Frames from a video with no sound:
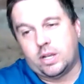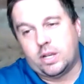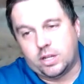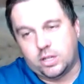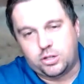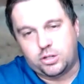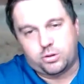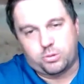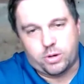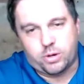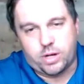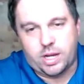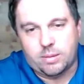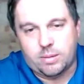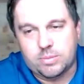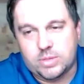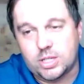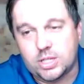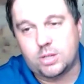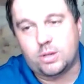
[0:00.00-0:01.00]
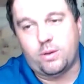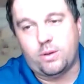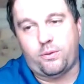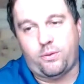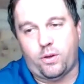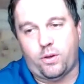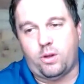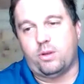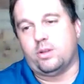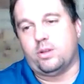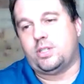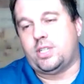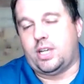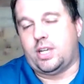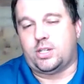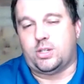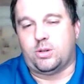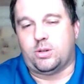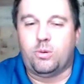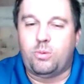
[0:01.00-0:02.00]
a dream to do a photo
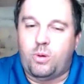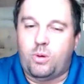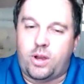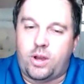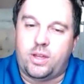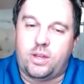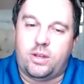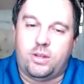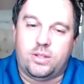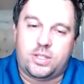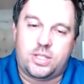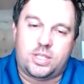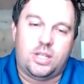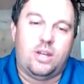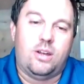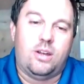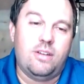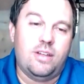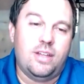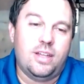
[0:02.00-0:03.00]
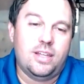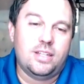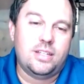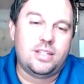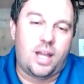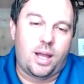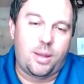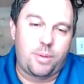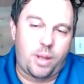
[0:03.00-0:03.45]
session with one of those. So yes.